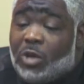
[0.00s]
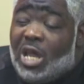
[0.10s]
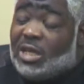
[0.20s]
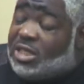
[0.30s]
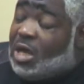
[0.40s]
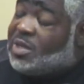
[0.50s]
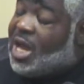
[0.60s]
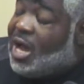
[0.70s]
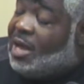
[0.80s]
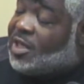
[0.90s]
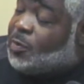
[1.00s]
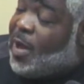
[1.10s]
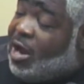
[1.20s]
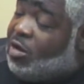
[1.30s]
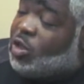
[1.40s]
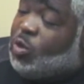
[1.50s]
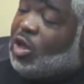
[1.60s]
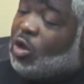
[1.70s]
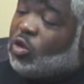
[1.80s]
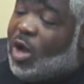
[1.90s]
Sometimes as parents, we
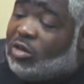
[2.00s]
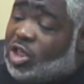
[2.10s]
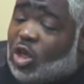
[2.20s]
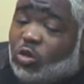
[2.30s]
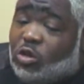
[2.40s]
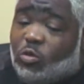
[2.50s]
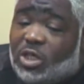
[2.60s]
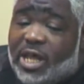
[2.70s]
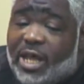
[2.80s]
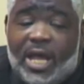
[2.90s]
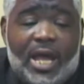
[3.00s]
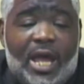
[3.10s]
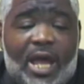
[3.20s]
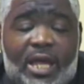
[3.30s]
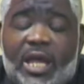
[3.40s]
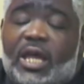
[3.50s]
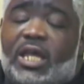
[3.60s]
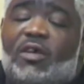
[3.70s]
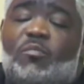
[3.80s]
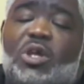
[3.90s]
go to our children and we say, hey,
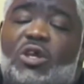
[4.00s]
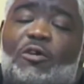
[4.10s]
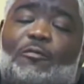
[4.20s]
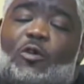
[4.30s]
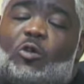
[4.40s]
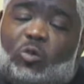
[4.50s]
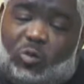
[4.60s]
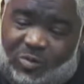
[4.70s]
give me your phone.